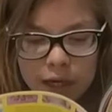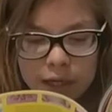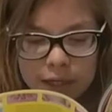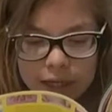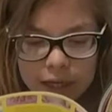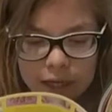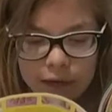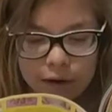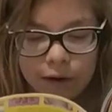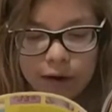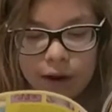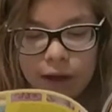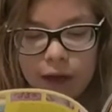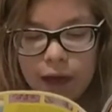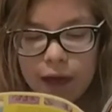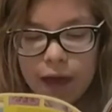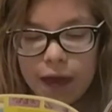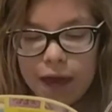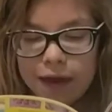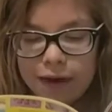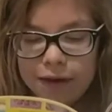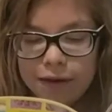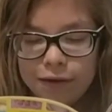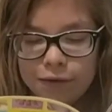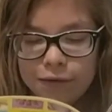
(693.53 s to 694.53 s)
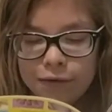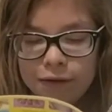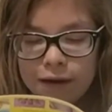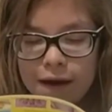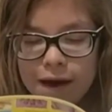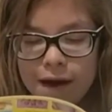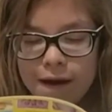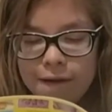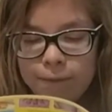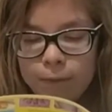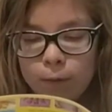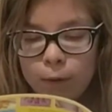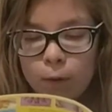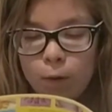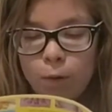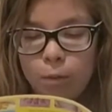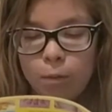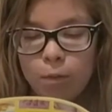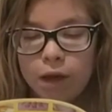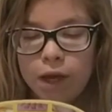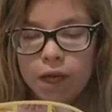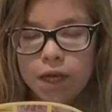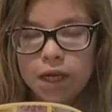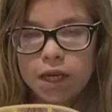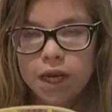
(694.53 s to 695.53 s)
container, and you'll have
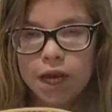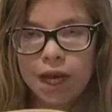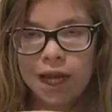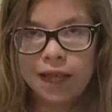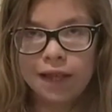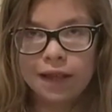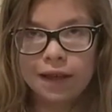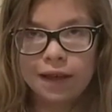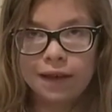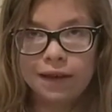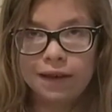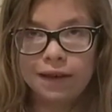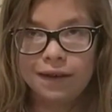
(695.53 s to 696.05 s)
homemade nightlight.